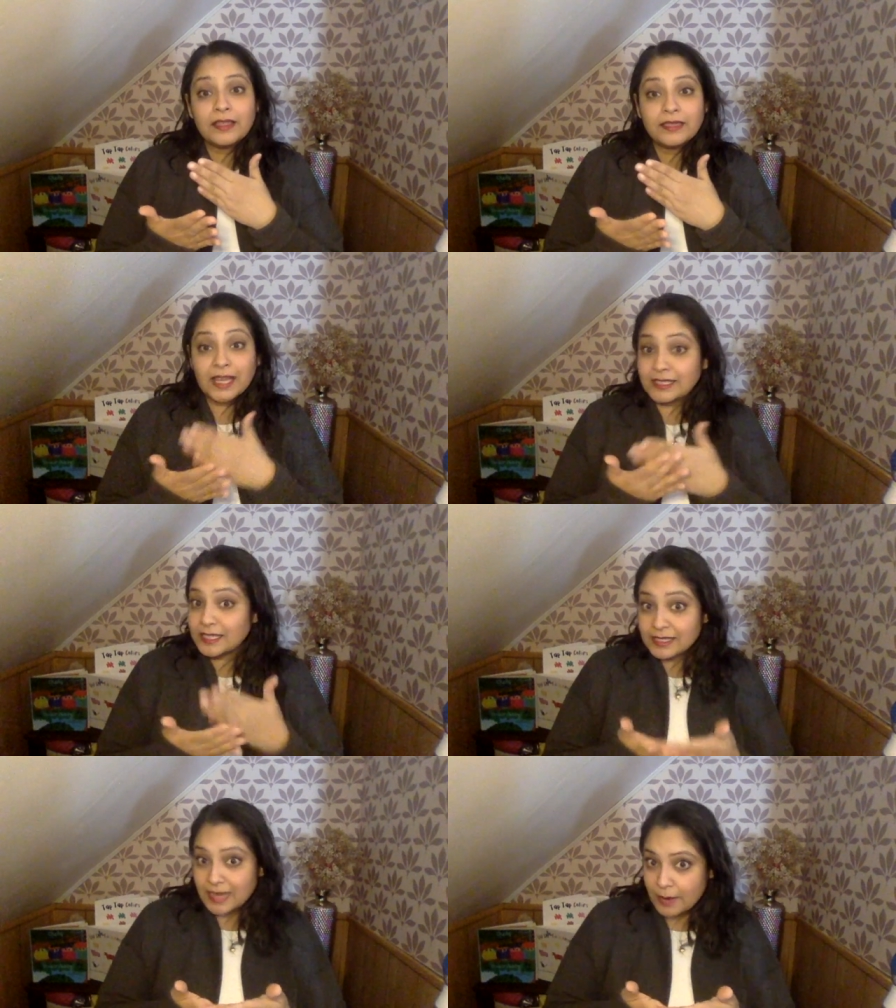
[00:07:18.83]
That's a
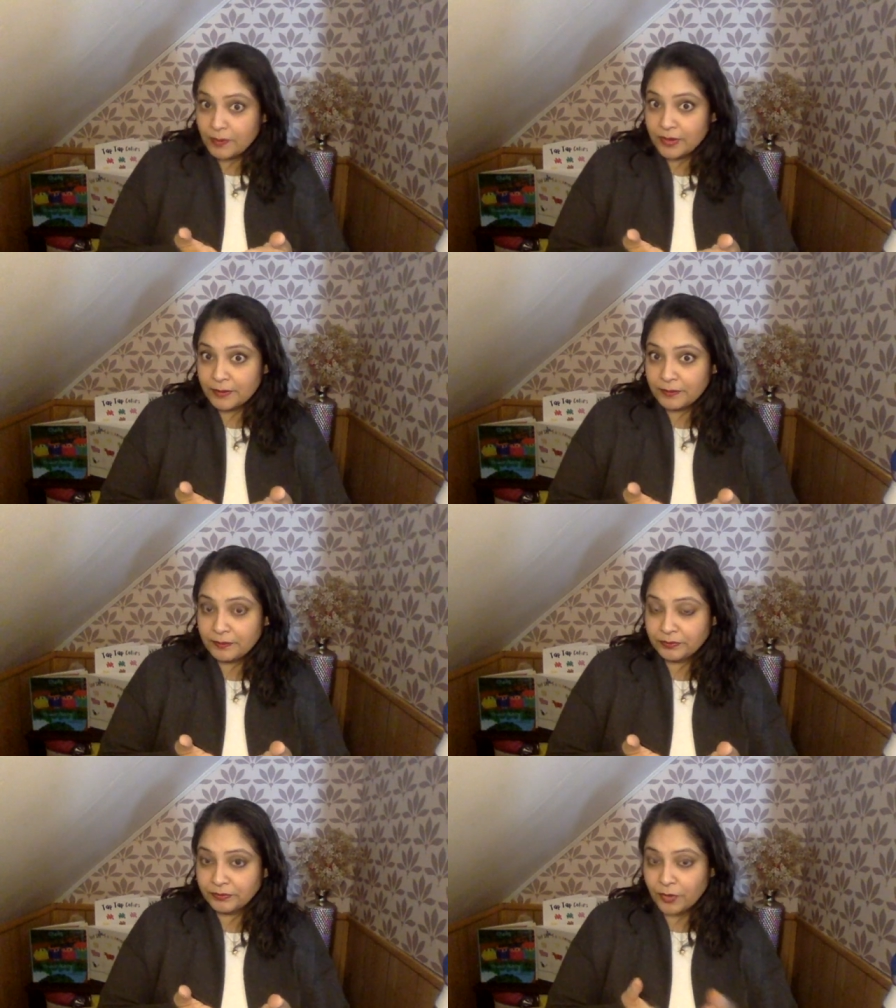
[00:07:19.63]
step.
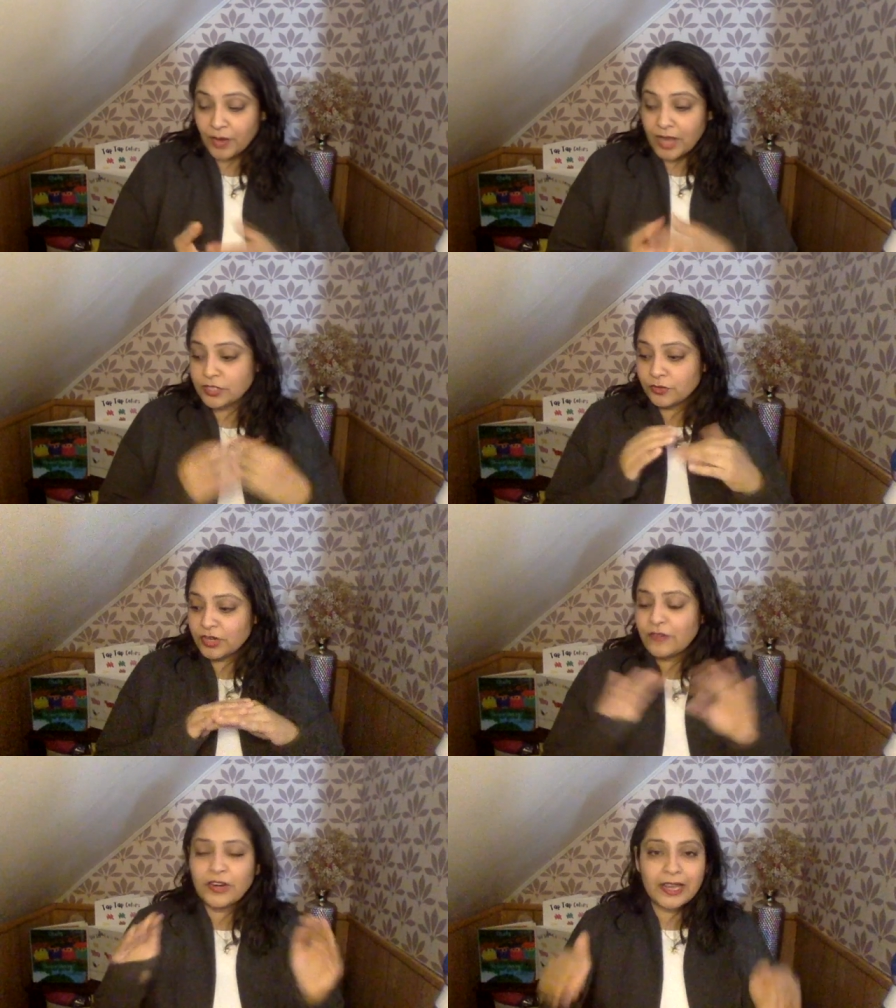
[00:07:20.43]
Okay, so
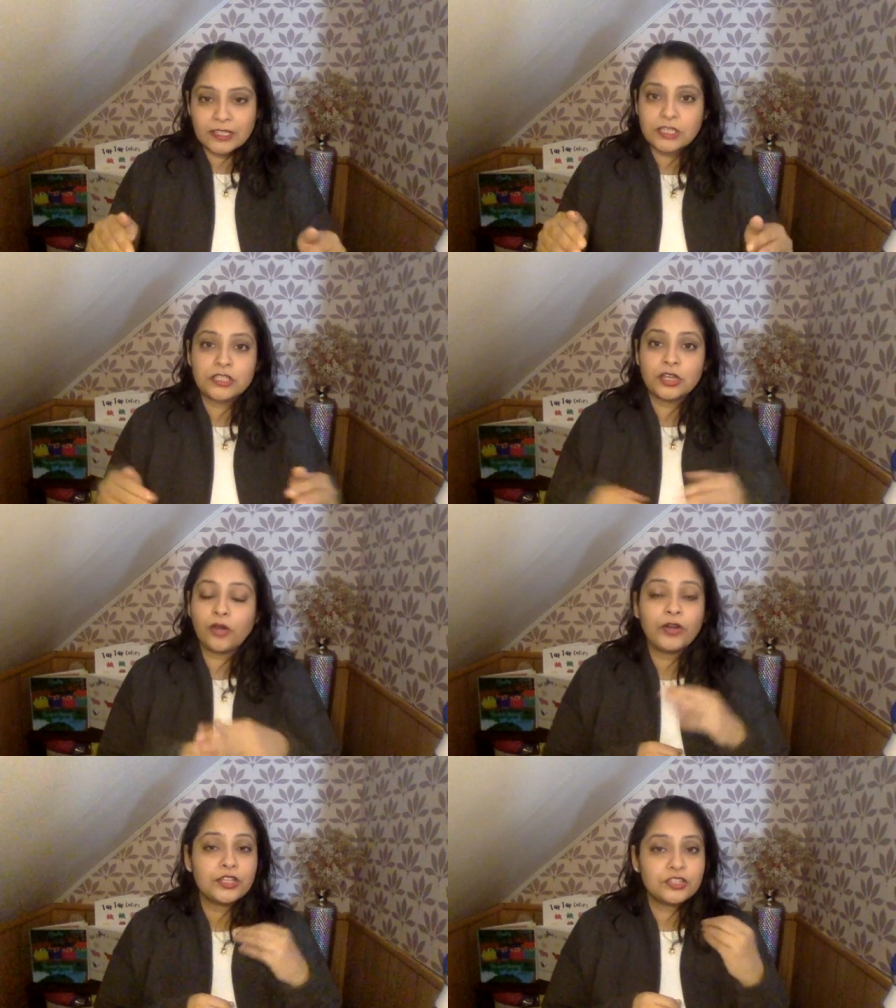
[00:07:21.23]
never get
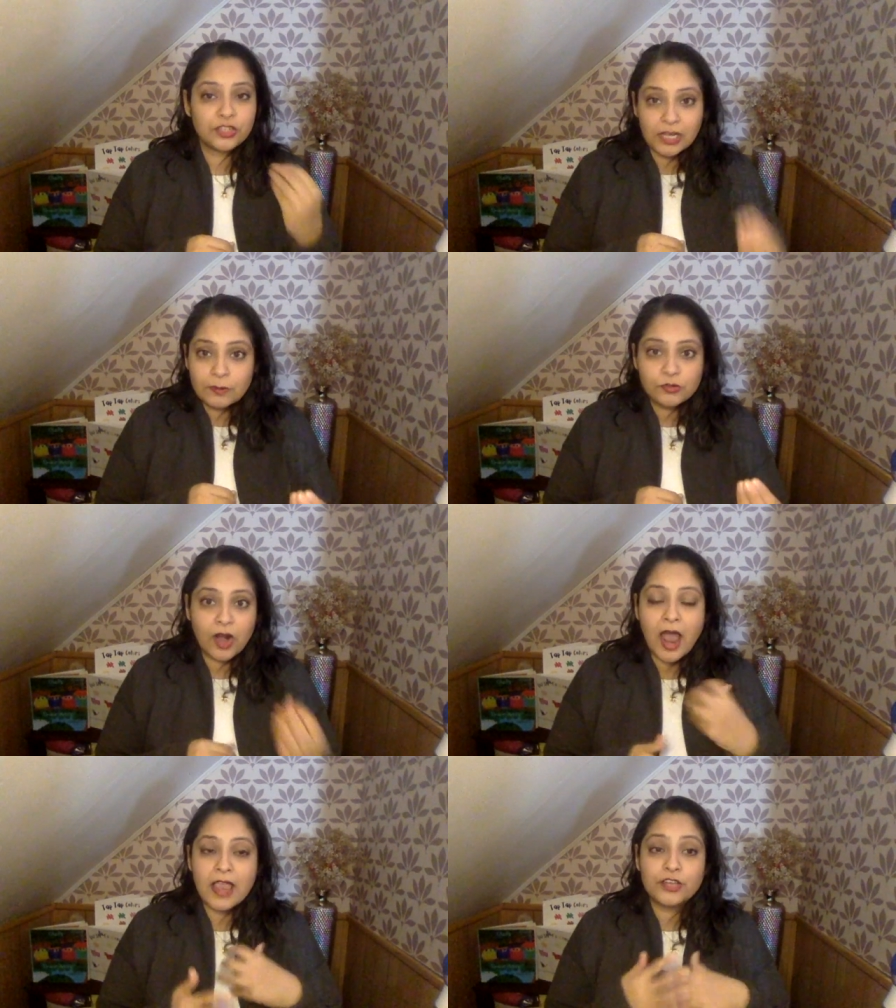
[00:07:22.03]
discouraged. Keep
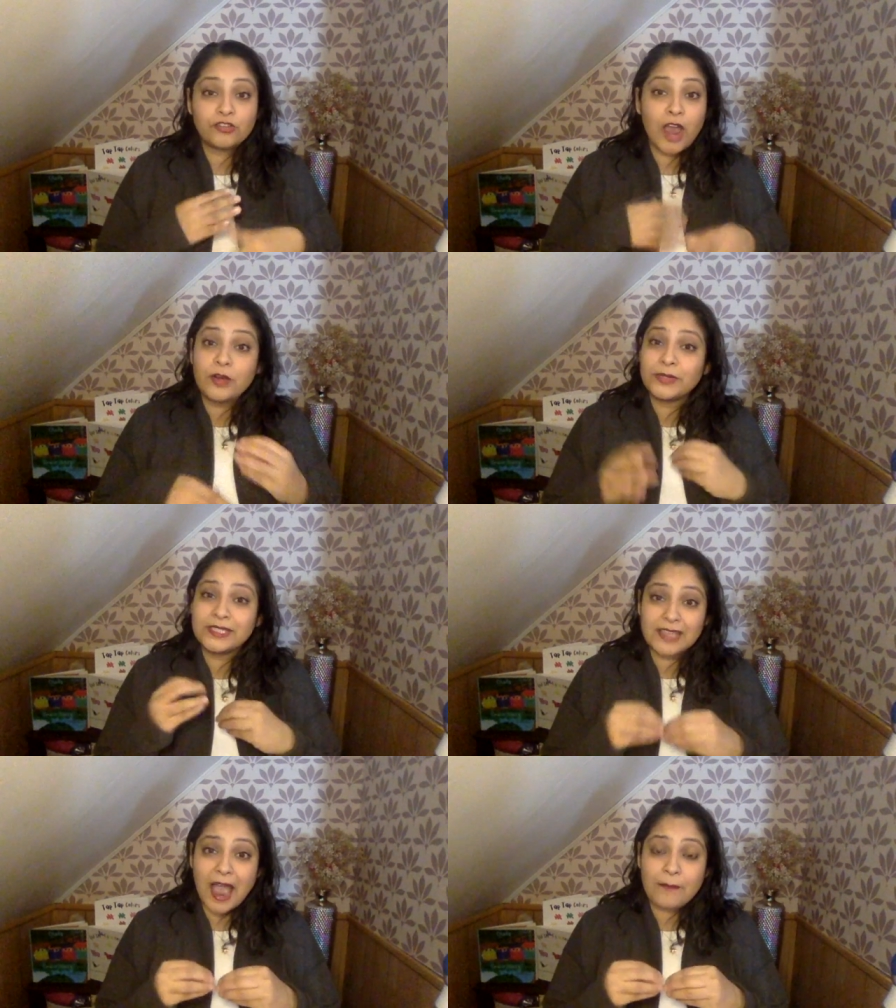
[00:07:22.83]
trying. Try to
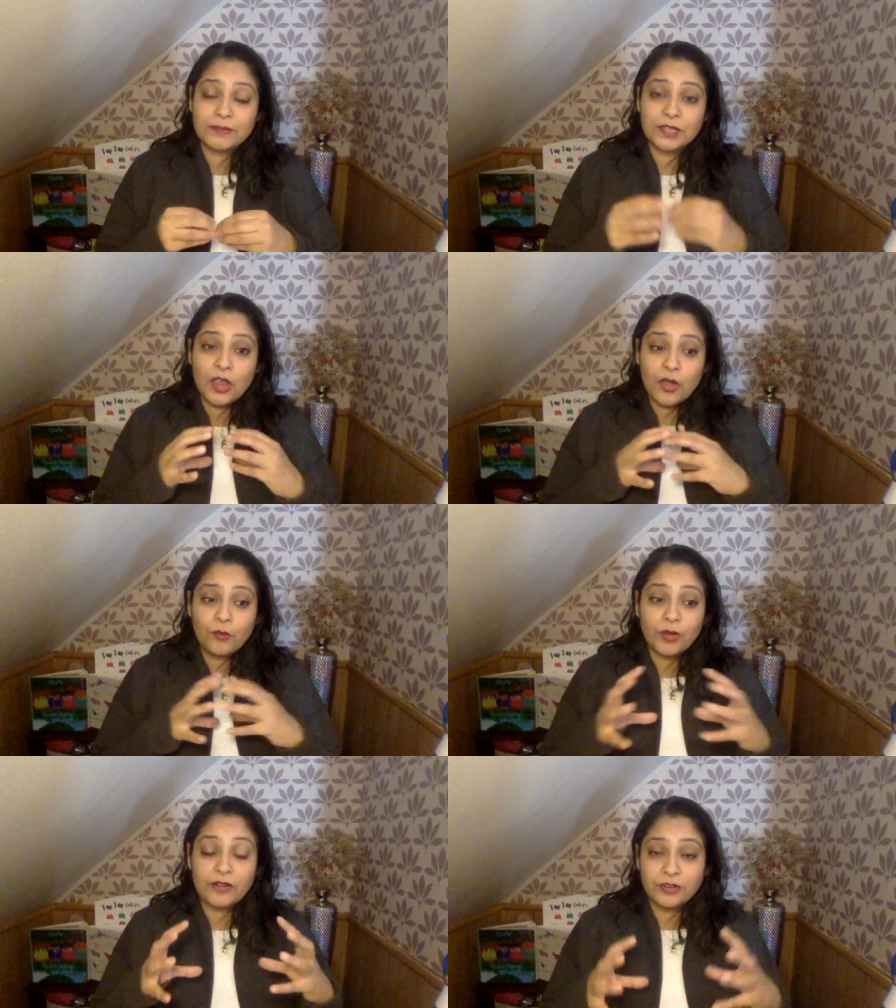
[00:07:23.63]
adapt
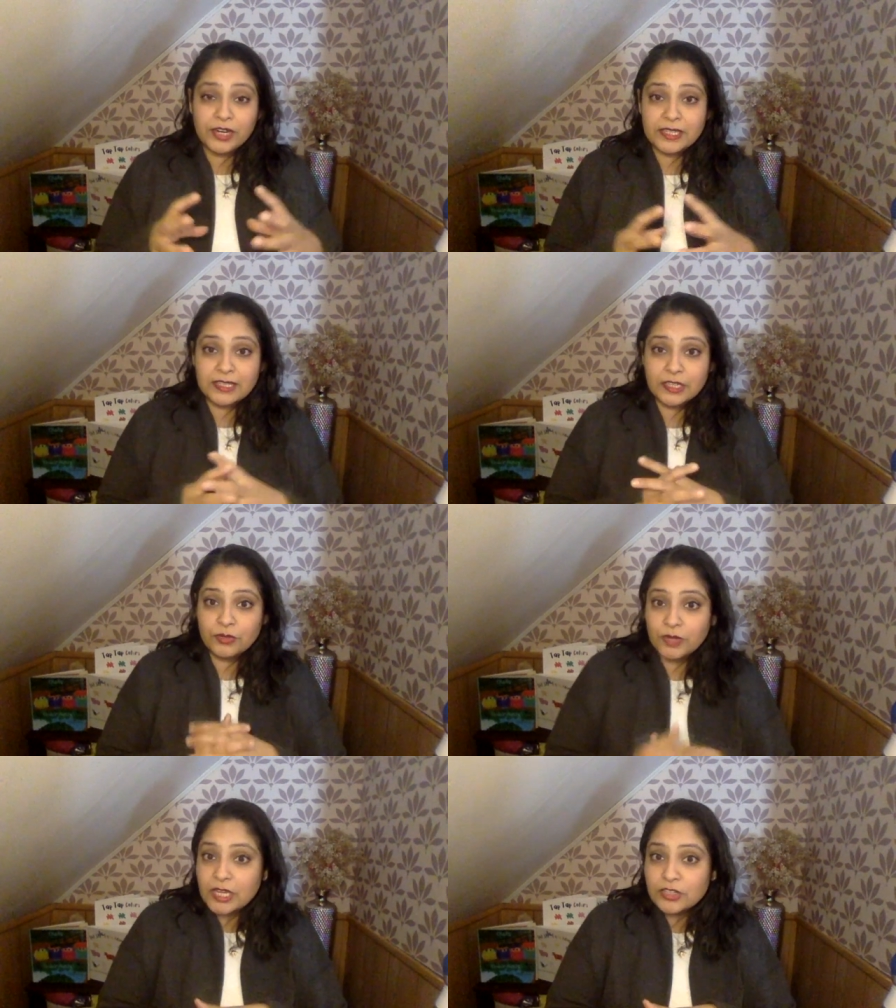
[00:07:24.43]
whatever it is that
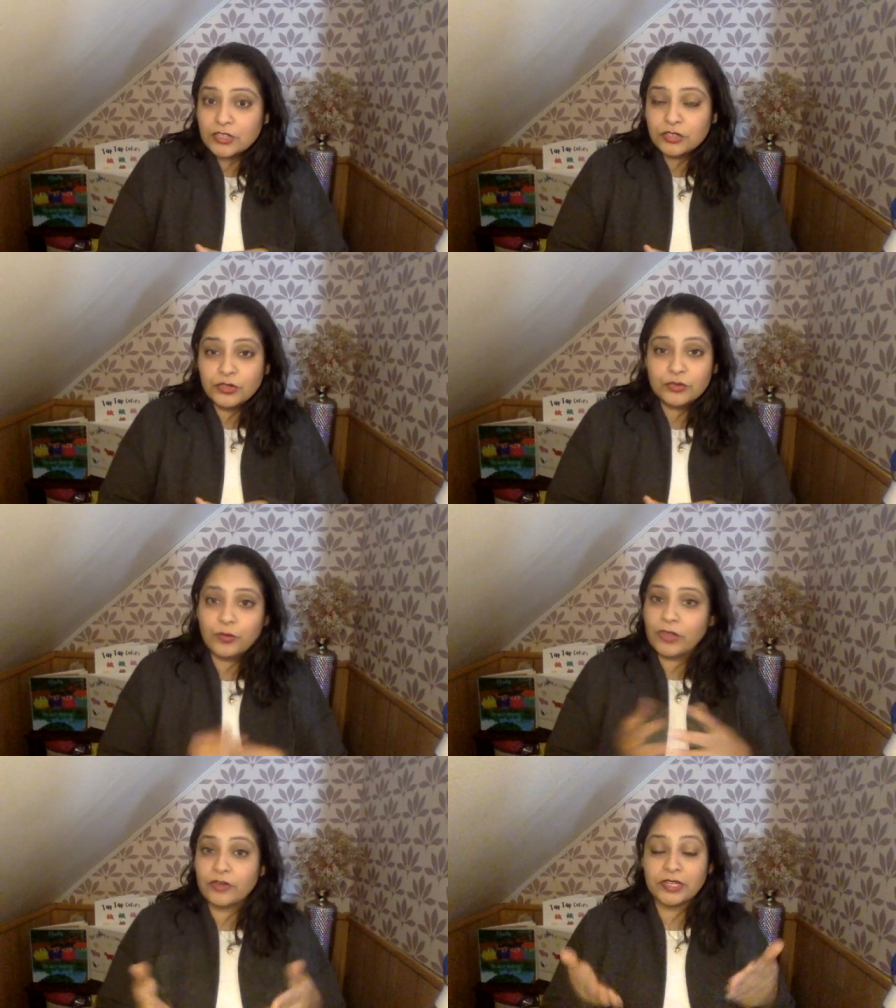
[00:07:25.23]
you need to,
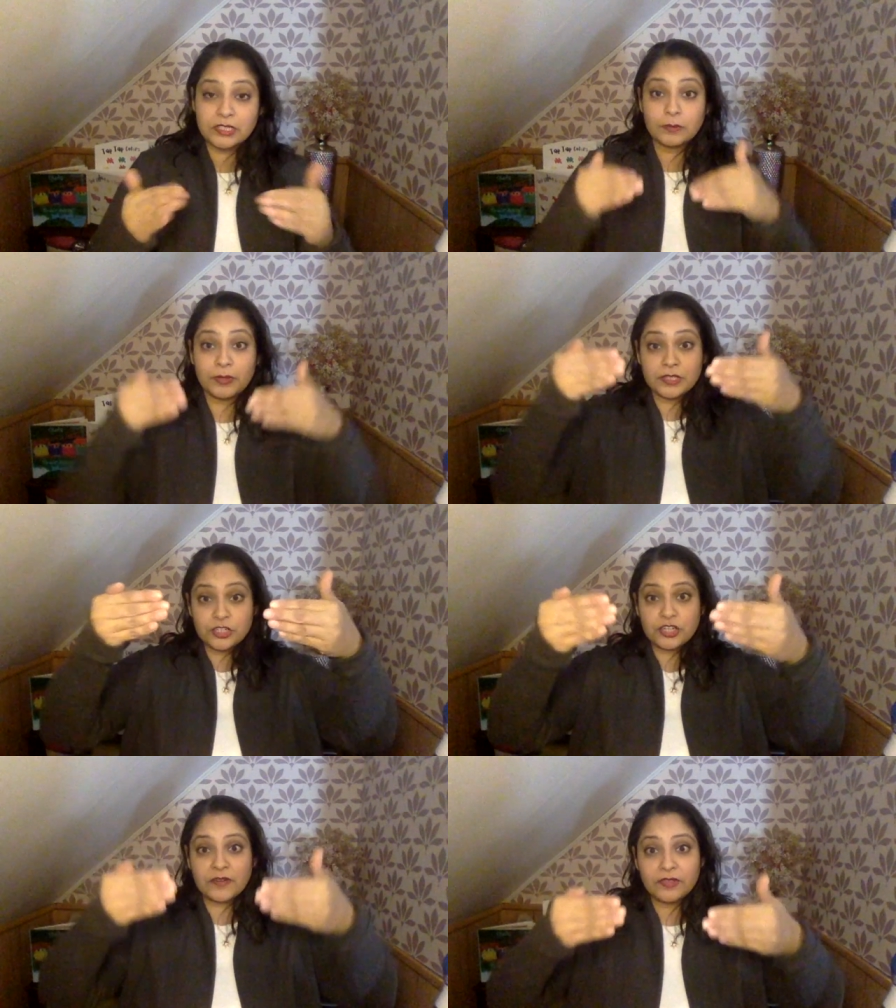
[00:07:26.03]
whether it's the
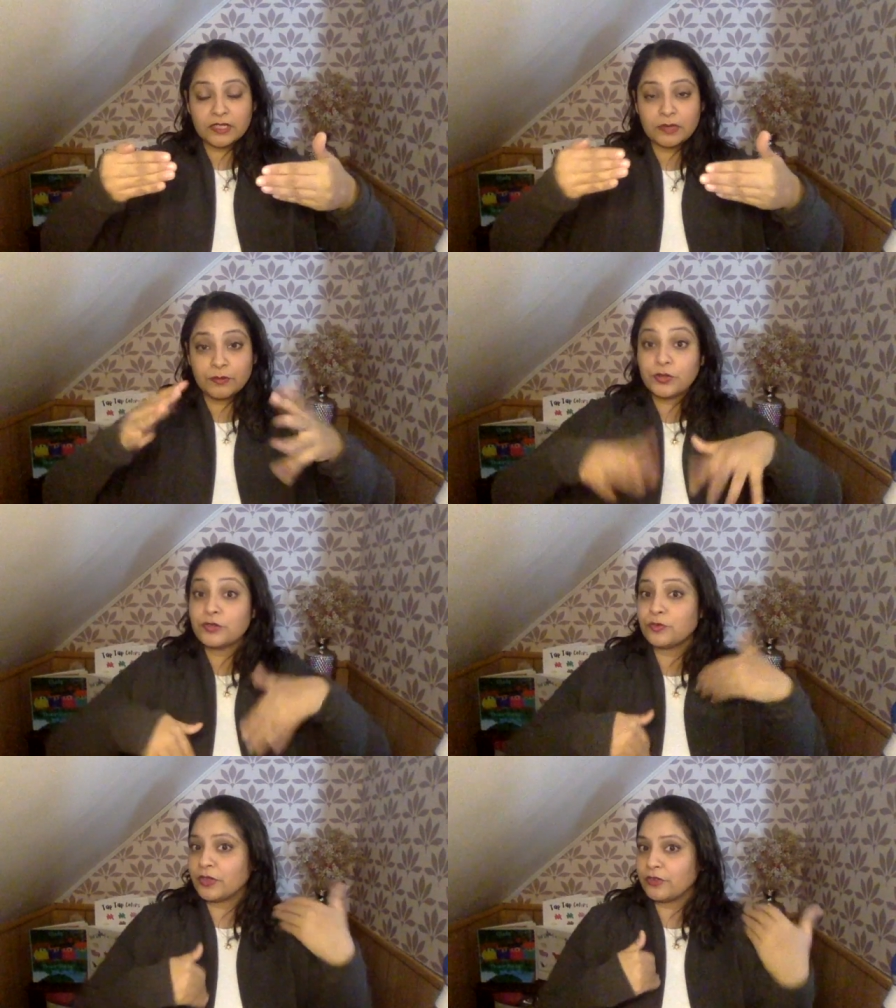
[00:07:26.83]
position of the
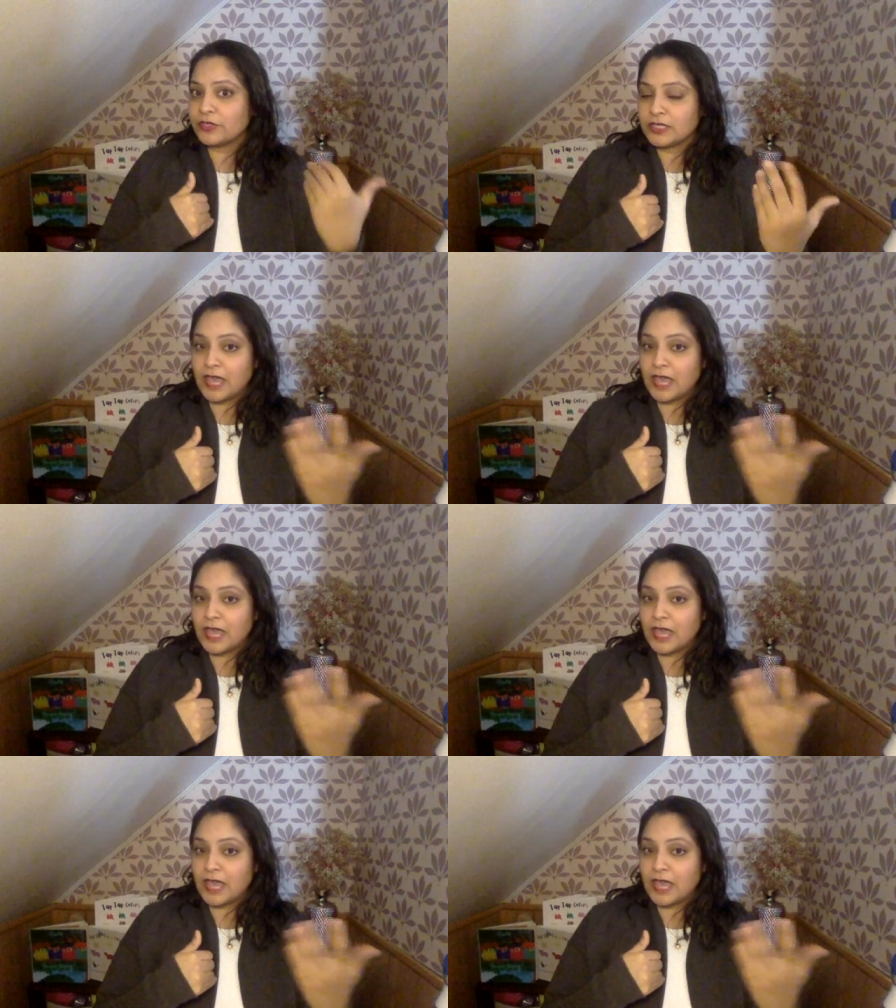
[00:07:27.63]
symbols, whether it's the